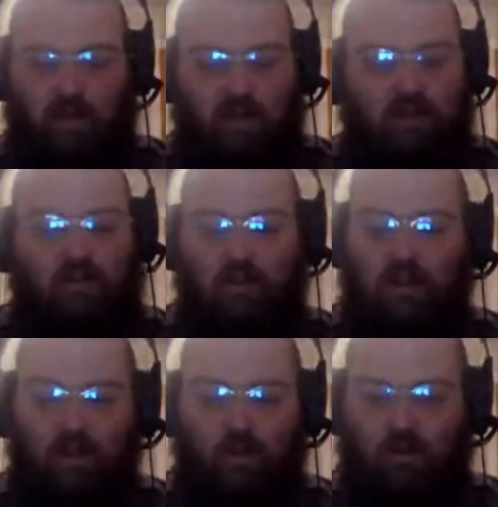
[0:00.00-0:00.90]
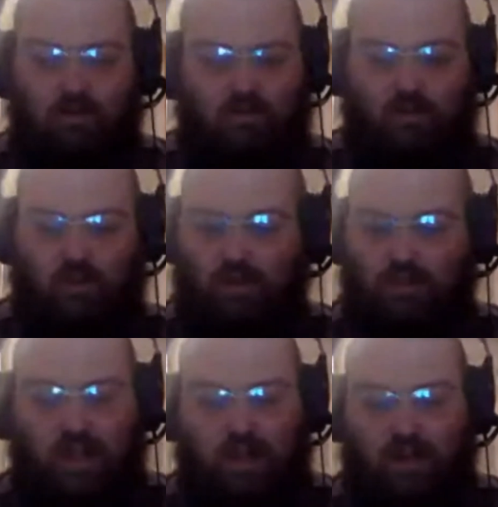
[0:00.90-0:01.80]
Like when songs
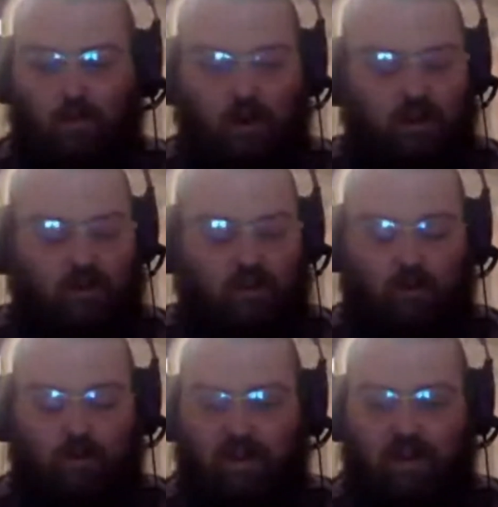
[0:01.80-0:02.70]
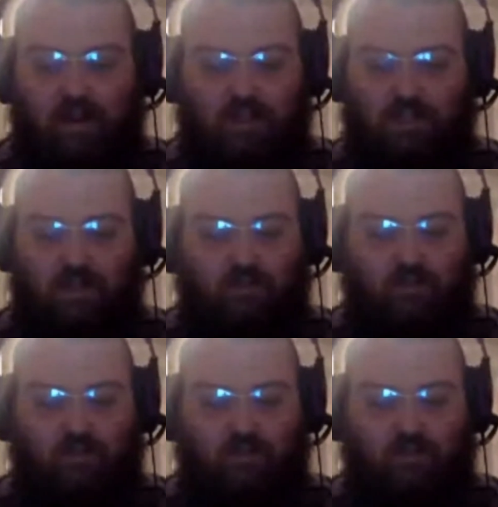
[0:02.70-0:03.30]
like that come on at a derby, like I just have